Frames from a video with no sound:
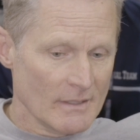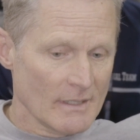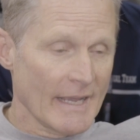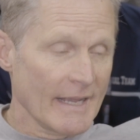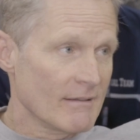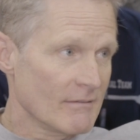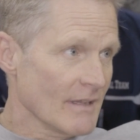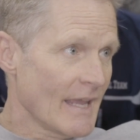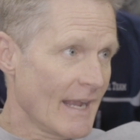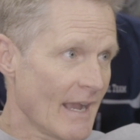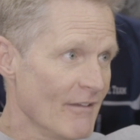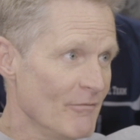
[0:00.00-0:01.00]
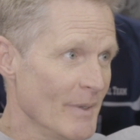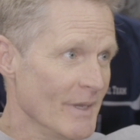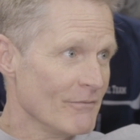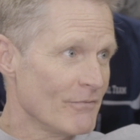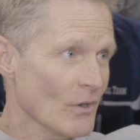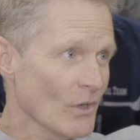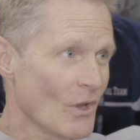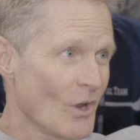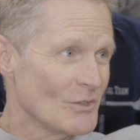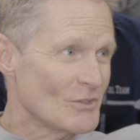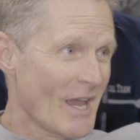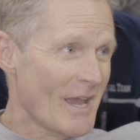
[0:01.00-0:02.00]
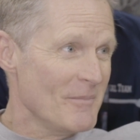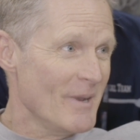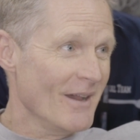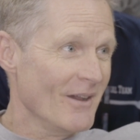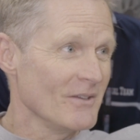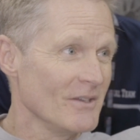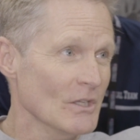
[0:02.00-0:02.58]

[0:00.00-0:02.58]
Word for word: like like I've been for a long time now,